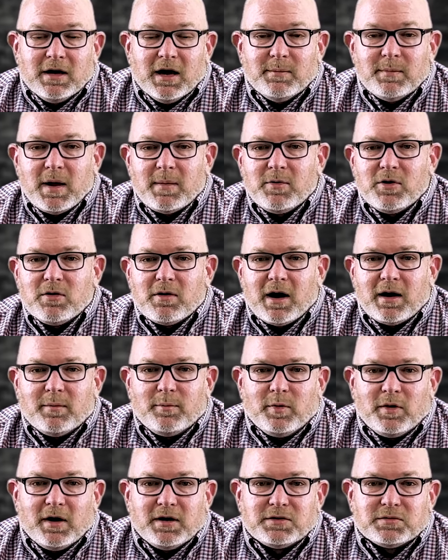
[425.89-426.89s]
And maybe you're at a
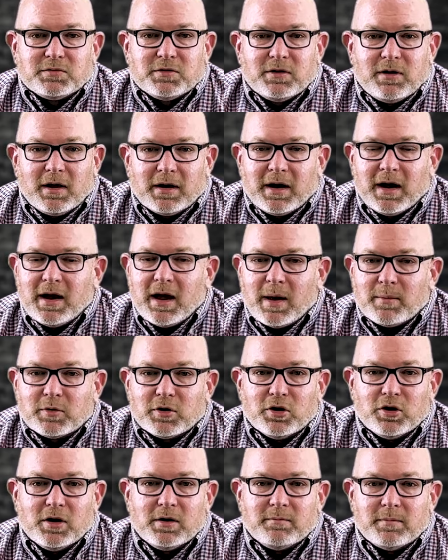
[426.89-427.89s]
place where you're like, hey, I'm
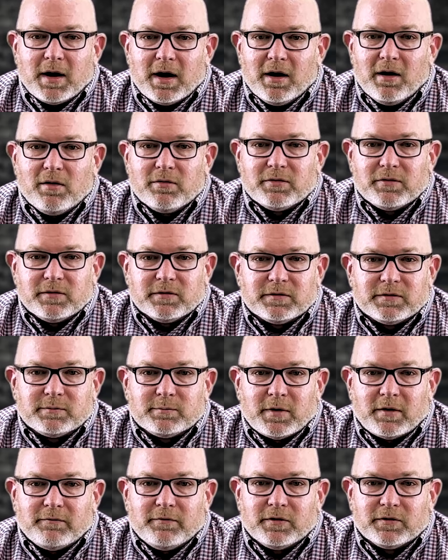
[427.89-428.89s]
good. My
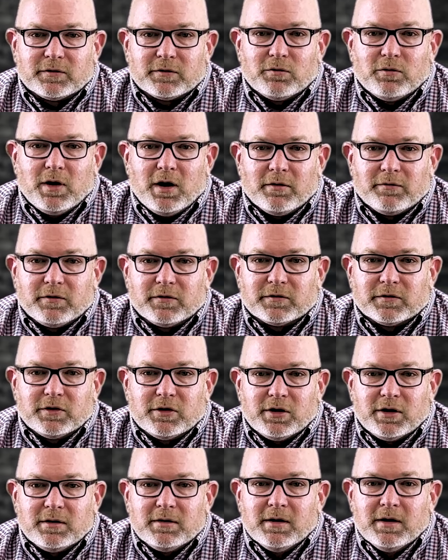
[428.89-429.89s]
physical health is
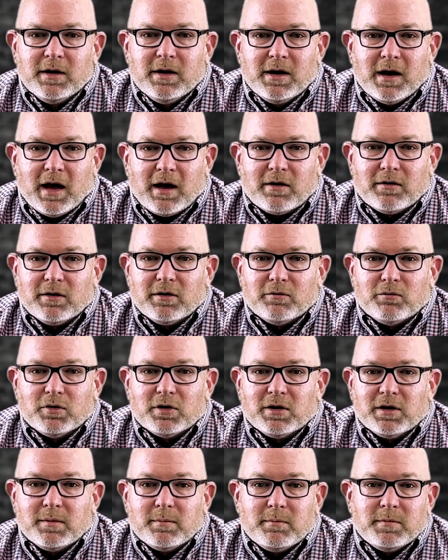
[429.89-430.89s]
good. I don't
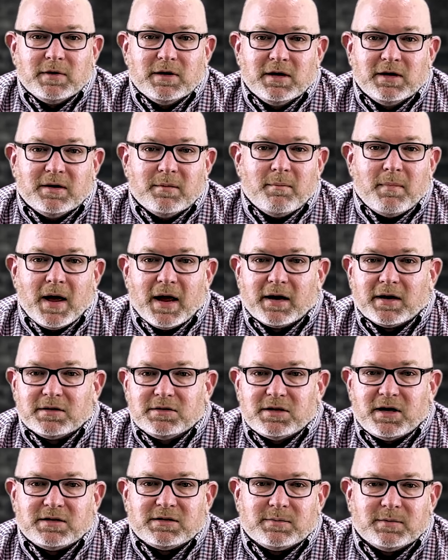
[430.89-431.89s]
really need to make
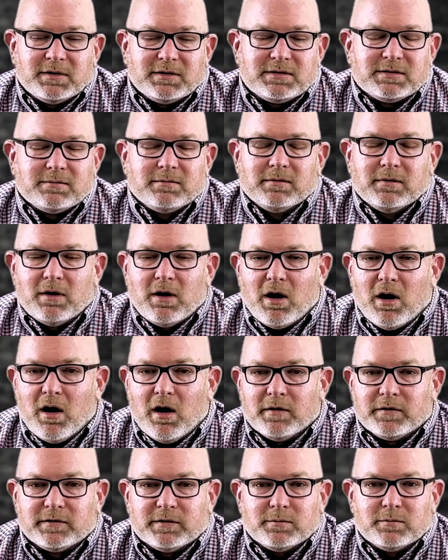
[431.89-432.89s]
adjustments.
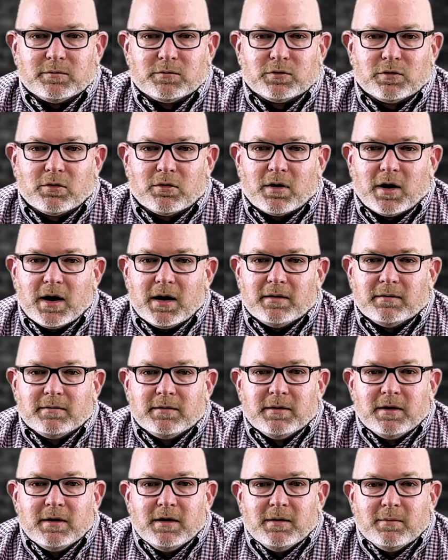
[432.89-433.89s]
Awesome. Great.
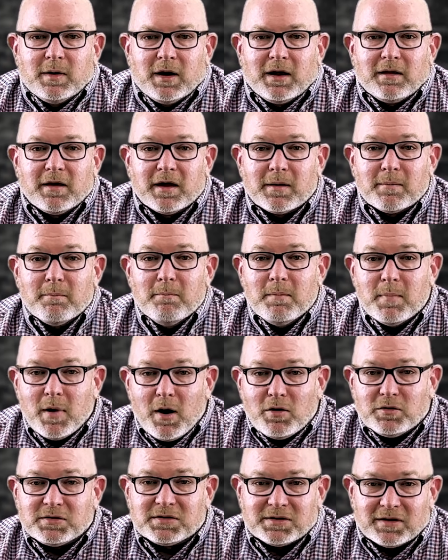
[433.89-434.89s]
But I think
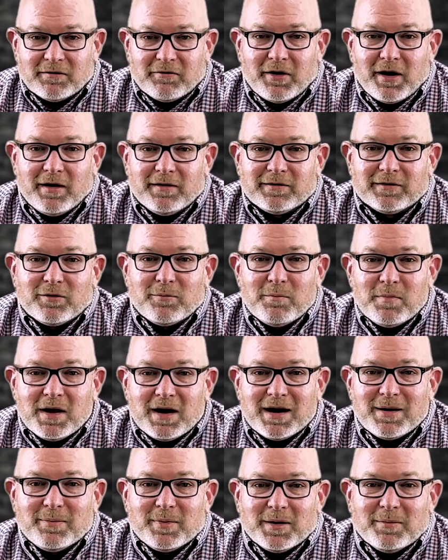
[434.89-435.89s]
most of us, or
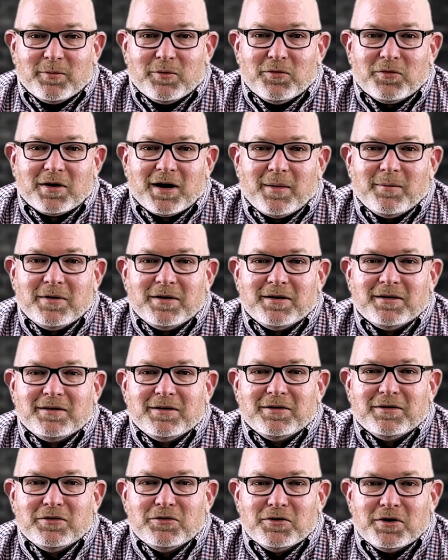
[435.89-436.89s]
many people, come into
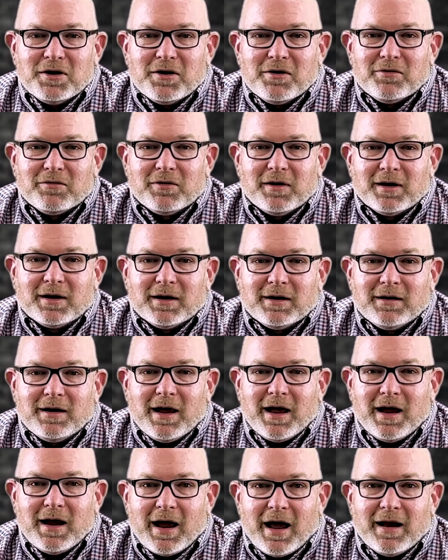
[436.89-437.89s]
the new year thinking,
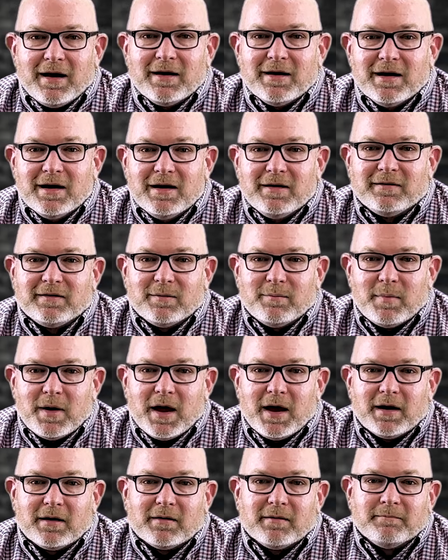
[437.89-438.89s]
hey, I need to
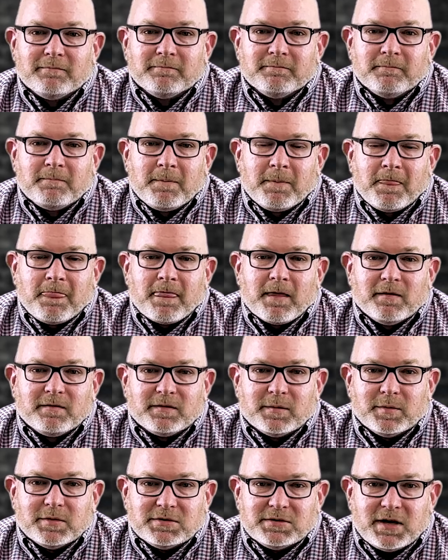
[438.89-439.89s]
make
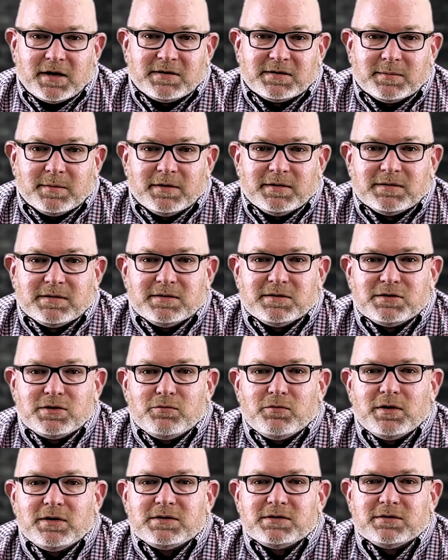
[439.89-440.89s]
some adjustments. And so
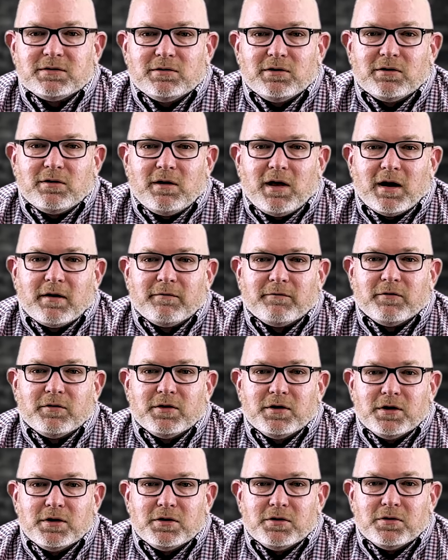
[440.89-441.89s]
what does it look like for
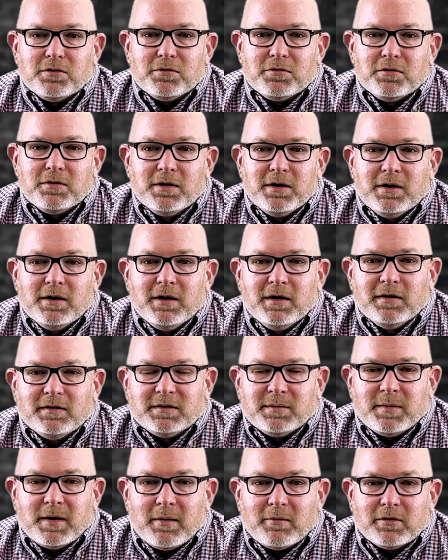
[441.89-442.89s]
you
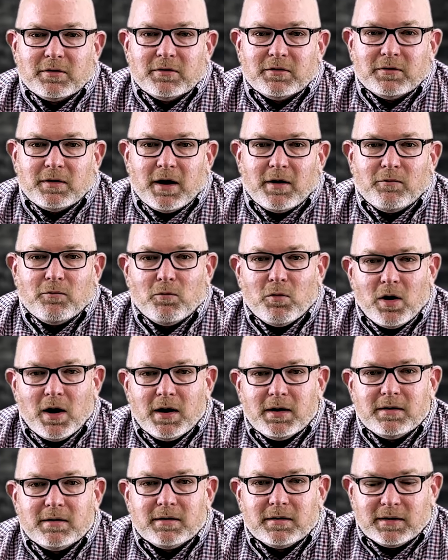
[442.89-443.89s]
to be able to do that?
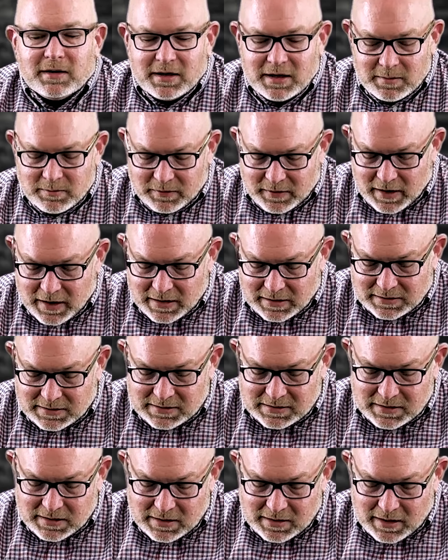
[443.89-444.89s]
One, keep
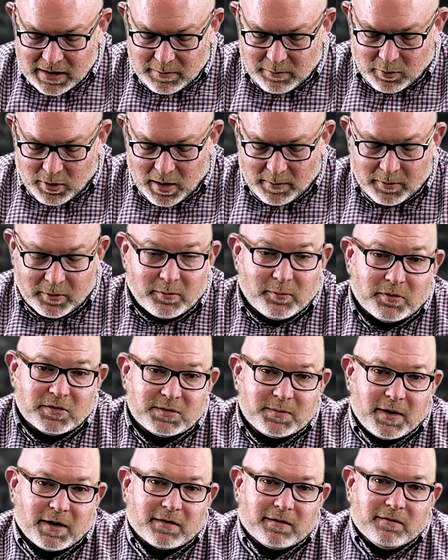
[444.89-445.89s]
things in proper
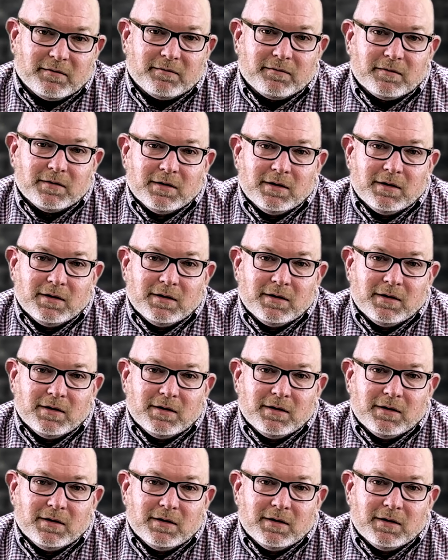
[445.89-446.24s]
perspective.